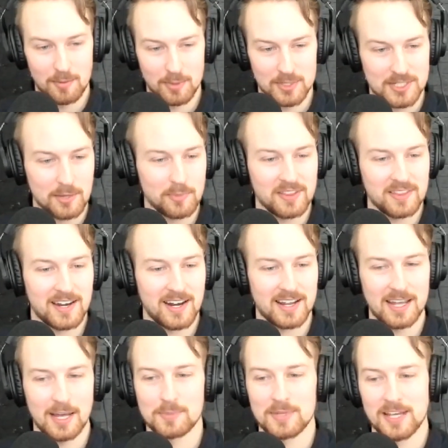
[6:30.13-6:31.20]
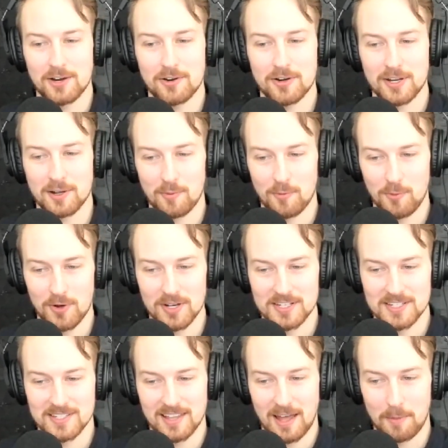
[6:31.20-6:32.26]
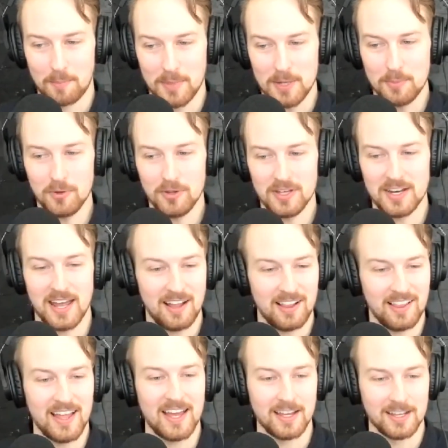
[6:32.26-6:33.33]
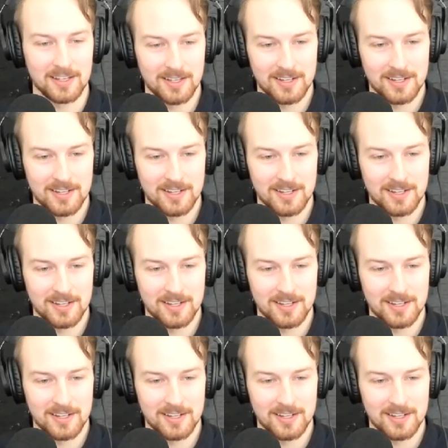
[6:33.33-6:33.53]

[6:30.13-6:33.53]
But something that I kept hearing was that people in LA,